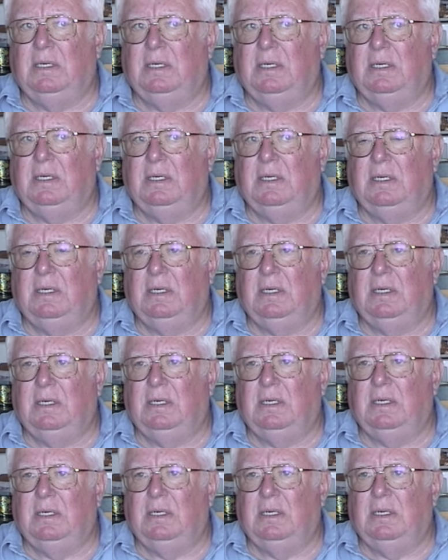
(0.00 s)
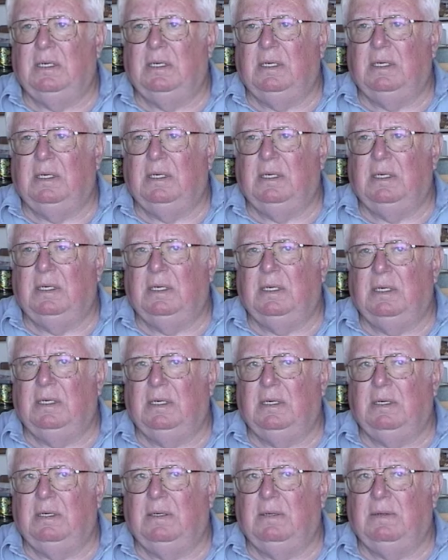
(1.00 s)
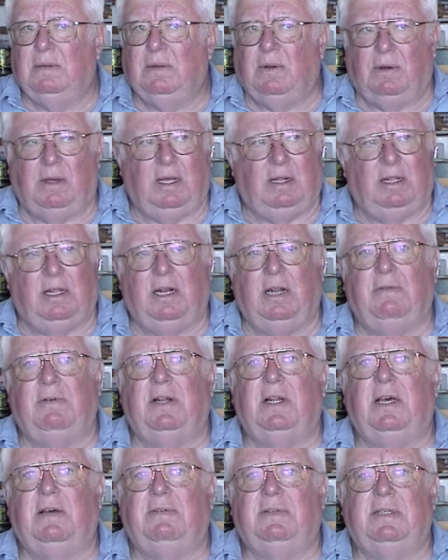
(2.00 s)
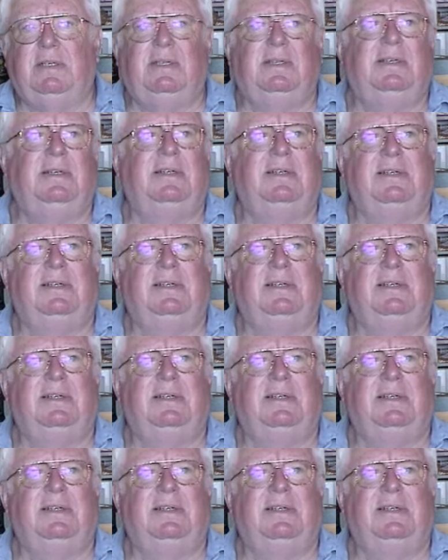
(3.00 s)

And what brought you back here? Oh, hell, I never left.